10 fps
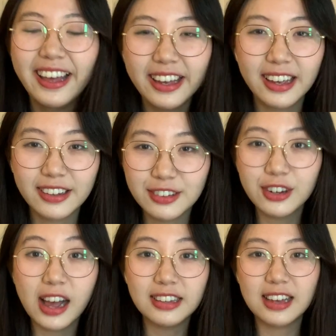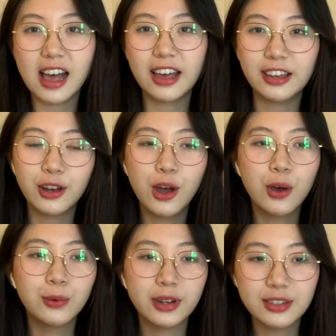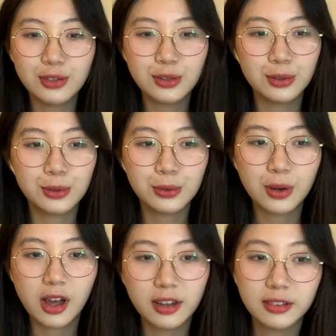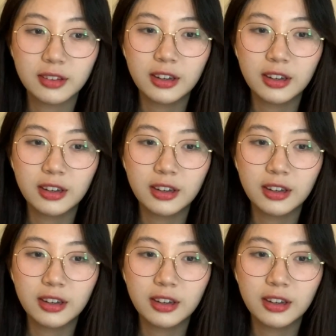In undergrad, I went to